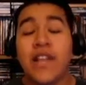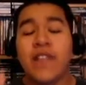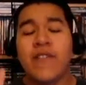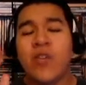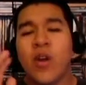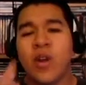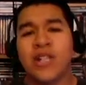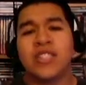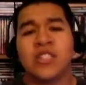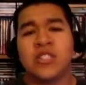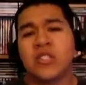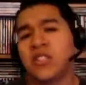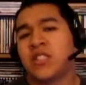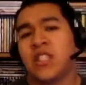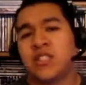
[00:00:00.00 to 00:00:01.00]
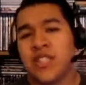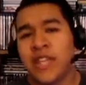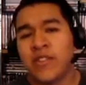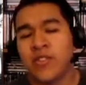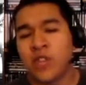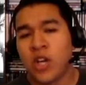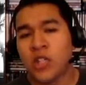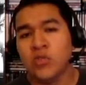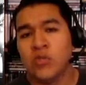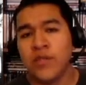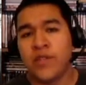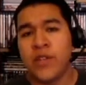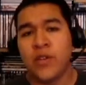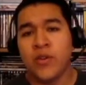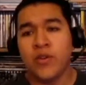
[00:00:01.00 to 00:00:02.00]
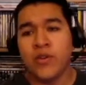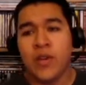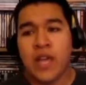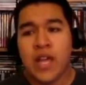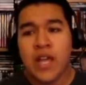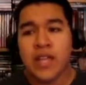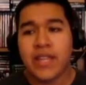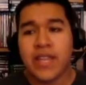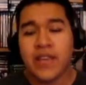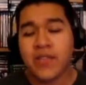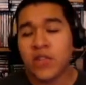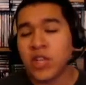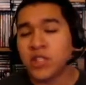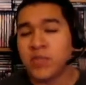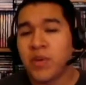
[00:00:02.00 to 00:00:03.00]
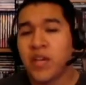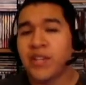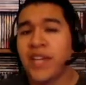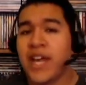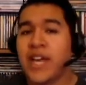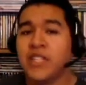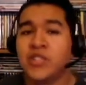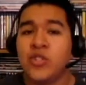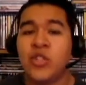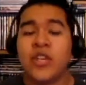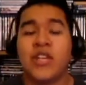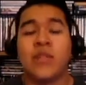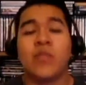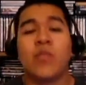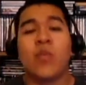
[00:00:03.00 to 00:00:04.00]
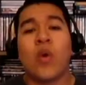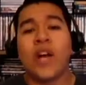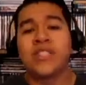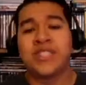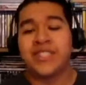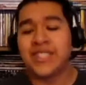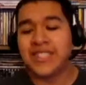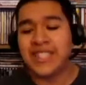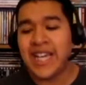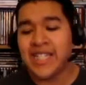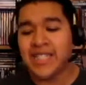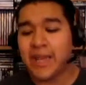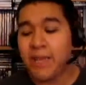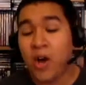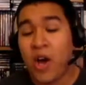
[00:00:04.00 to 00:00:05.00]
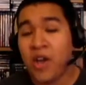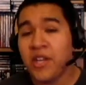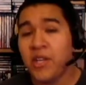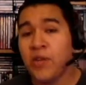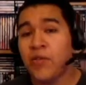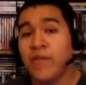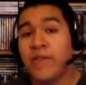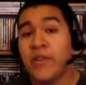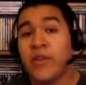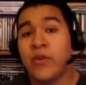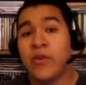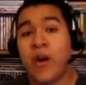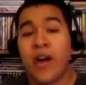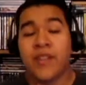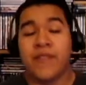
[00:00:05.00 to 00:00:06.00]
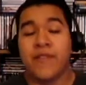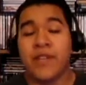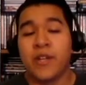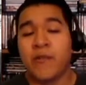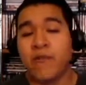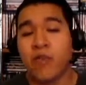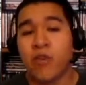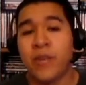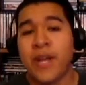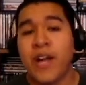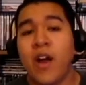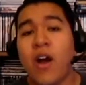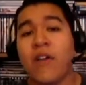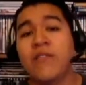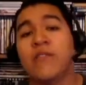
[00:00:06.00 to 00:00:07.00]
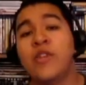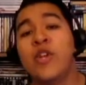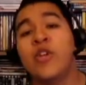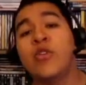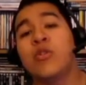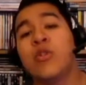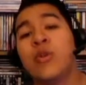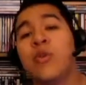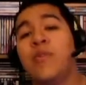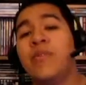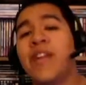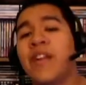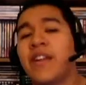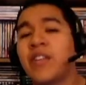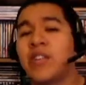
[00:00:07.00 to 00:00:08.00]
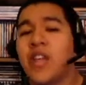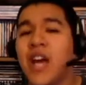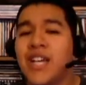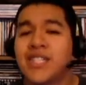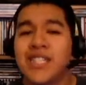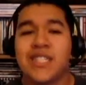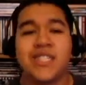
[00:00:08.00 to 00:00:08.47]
And if you are listening to this on Nerd Thoughts review, Nerd Thoughts podcast, you could watch this exact same audio review on the video format on YouTube, Nerd Thoughts.